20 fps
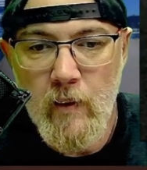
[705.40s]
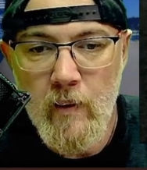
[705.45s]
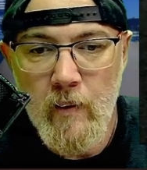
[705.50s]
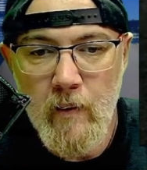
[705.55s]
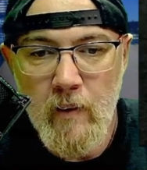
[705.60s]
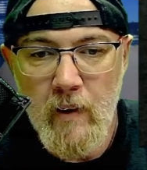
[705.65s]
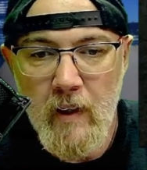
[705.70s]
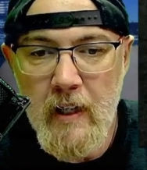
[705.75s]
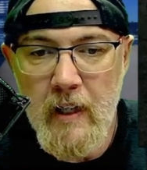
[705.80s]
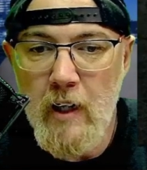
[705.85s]

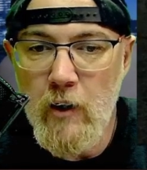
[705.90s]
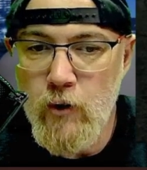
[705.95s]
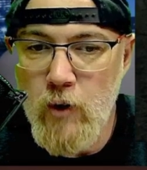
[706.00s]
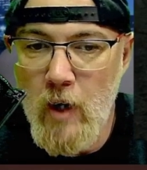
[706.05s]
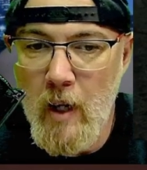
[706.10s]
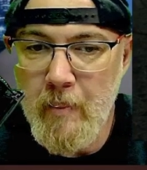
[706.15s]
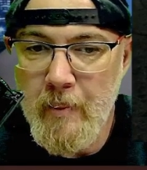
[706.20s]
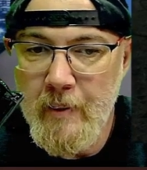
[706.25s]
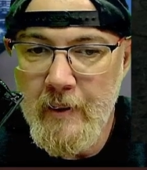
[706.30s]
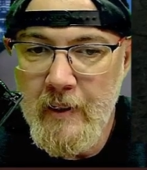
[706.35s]

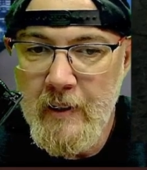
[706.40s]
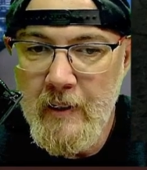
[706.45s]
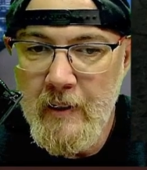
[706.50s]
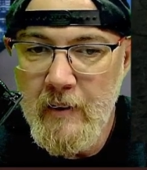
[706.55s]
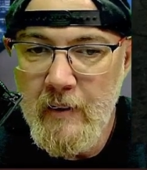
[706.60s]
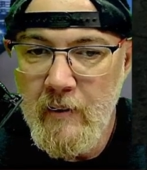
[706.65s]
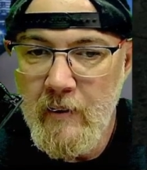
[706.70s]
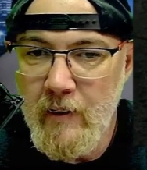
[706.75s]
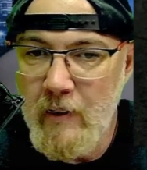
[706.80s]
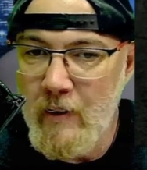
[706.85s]
airdrop.
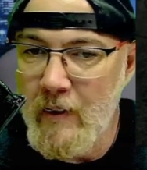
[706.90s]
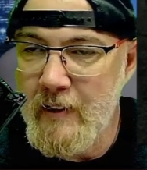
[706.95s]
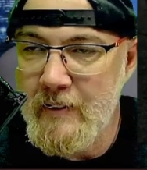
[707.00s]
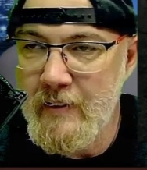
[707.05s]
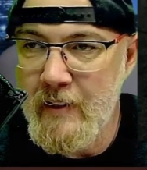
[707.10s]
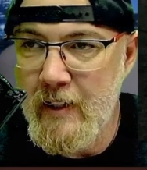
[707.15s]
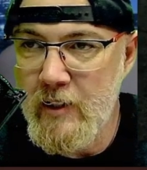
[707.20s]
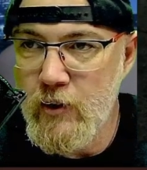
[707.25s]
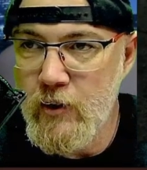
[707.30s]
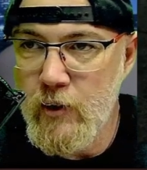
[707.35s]
You know, that's
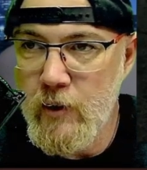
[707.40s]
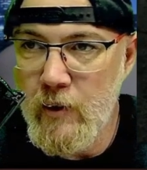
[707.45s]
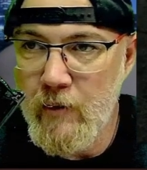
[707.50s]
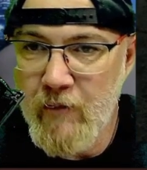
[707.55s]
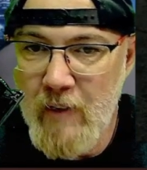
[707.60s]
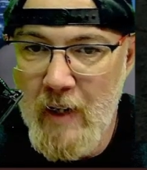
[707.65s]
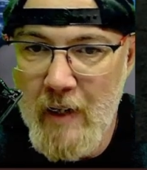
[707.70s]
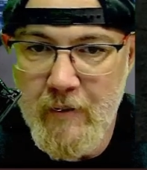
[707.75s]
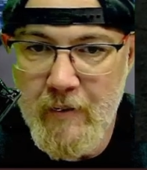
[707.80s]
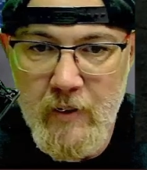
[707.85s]
an extra
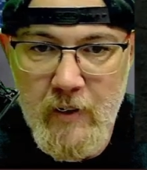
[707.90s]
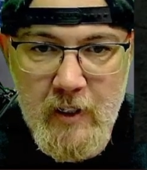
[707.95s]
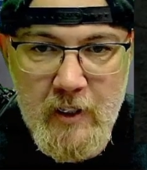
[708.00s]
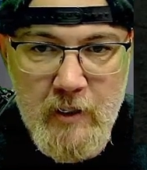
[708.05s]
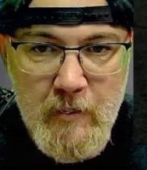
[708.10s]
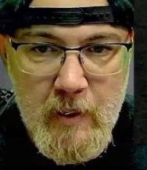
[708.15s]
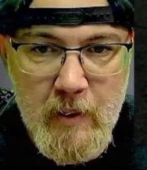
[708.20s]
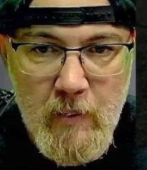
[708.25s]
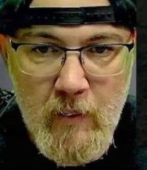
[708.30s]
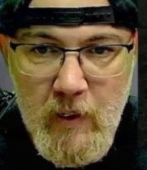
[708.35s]
500
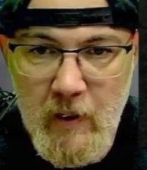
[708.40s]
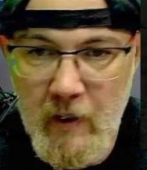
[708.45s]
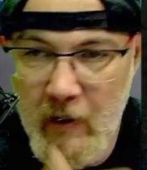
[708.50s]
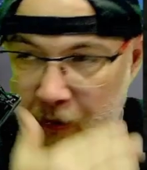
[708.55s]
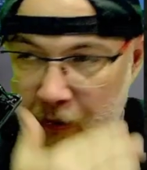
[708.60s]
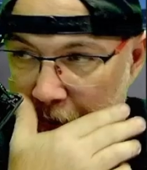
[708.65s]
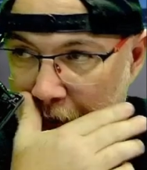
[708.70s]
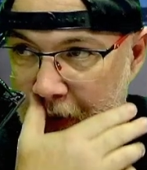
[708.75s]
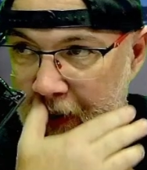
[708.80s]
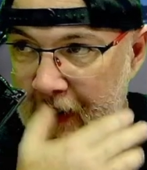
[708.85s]
XP.
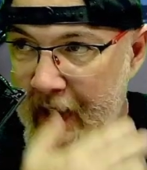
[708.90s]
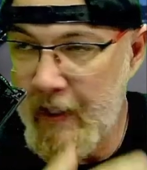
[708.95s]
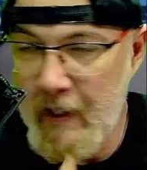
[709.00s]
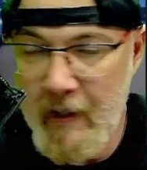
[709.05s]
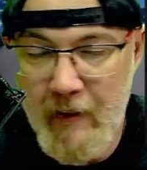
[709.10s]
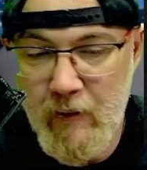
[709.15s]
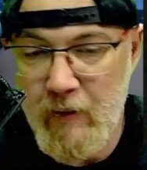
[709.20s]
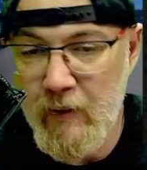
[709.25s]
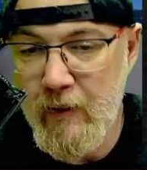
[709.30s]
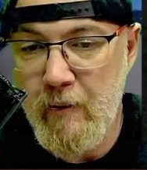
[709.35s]

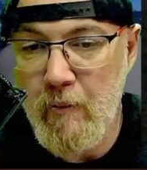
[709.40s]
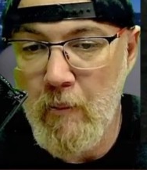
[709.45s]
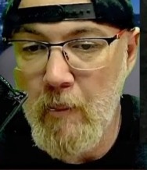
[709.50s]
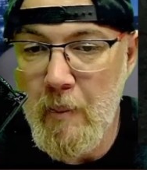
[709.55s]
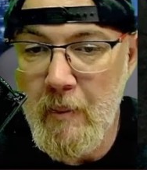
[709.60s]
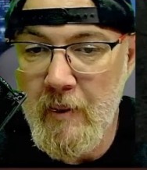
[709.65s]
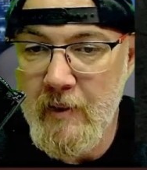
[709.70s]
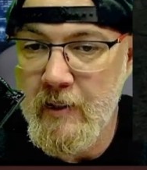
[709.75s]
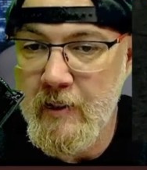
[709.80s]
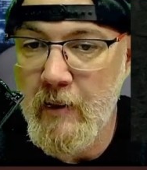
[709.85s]
I don't even
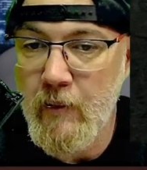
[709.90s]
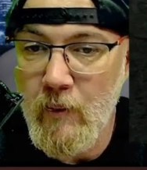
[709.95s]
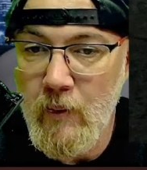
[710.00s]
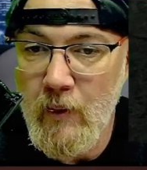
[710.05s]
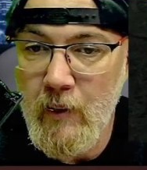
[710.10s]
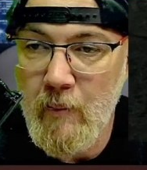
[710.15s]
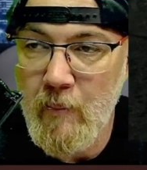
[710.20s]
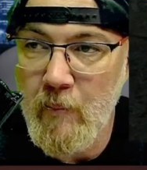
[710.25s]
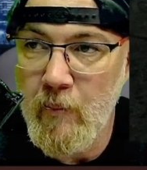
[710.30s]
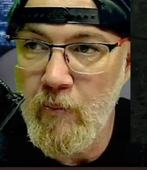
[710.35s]
remember because I don't
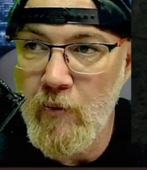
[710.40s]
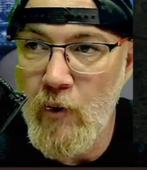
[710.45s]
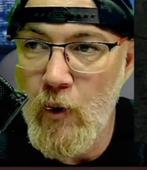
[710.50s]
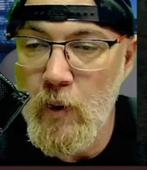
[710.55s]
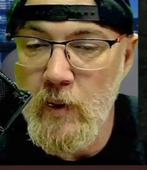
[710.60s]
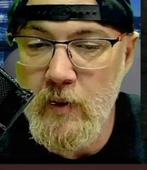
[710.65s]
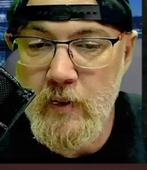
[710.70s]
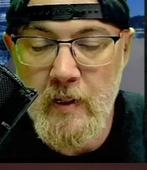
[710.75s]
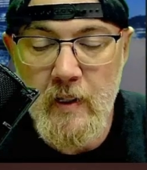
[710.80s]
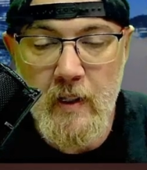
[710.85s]
really
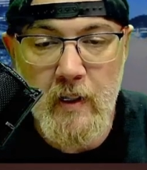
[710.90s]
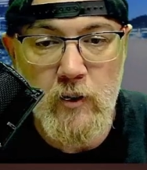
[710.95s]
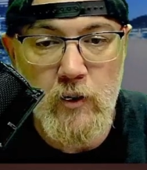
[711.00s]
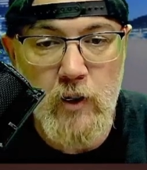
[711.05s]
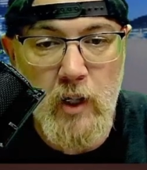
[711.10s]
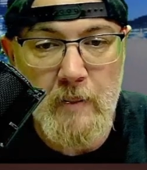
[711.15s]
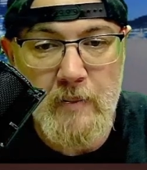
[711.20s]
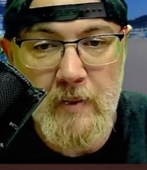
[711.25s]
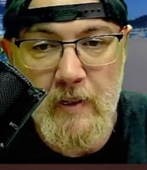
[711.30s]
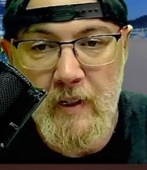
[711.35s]
focus on the
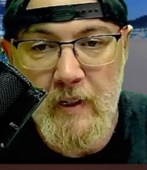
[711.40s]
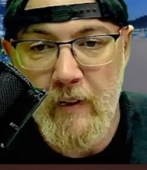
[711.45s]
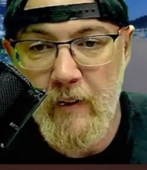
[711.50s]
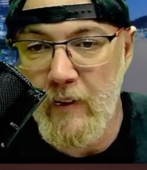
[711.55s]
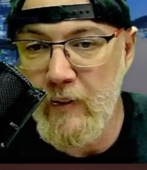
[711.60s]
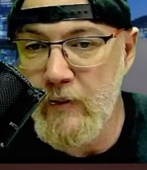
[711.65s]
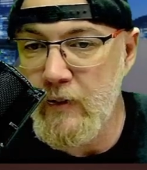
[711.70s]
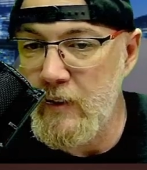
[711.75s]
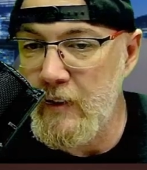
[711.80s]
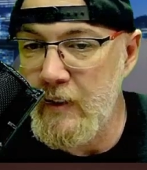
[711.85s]
airdrops.
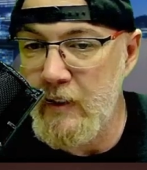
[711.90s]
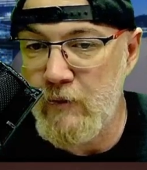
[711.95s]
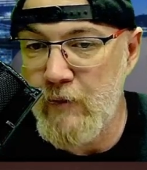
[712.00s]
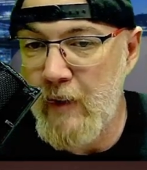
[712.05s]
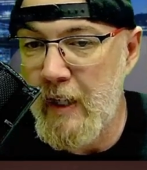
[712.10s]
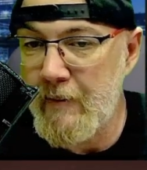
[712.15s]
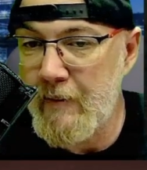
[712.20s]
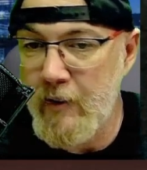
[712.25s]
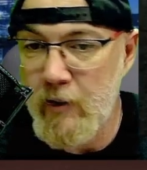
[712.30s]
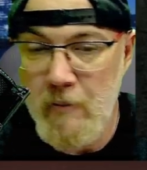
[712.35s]
It's at least
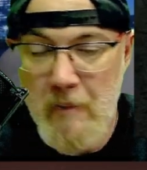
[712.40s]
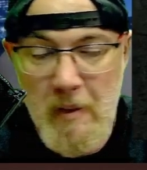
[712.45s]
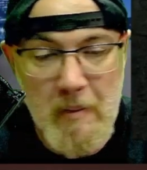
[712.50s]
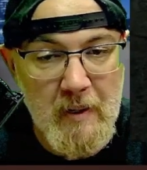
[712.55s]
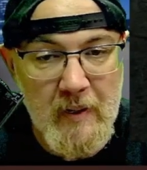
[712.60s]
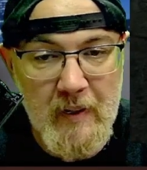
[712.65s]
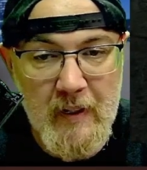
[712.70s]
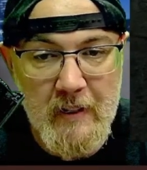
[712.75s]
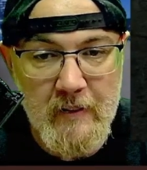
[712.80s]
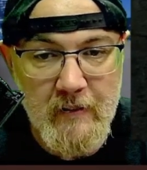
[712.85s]
500, maybe
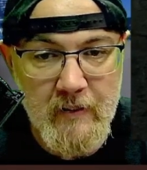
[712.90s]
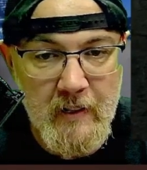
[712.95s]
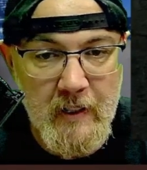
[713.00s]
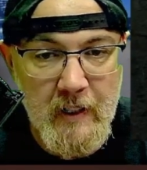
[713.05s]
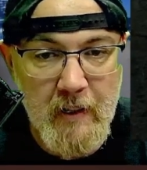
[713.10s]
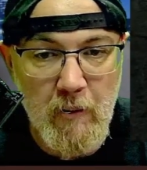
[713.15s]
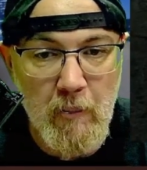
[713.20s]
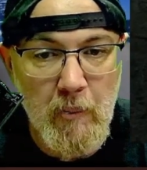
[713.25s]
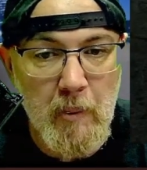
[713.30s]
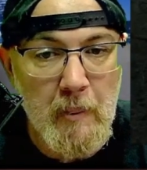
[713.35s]
1,000. I
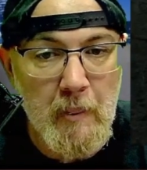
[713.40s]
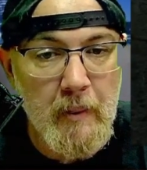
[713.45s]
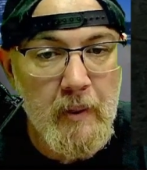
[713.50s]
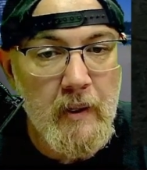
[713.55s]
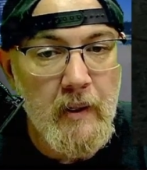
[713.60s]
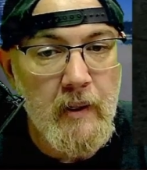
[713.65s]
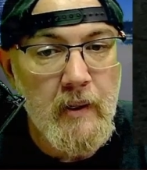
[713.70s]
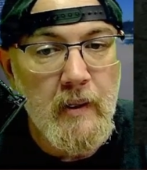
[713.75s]
can't remember.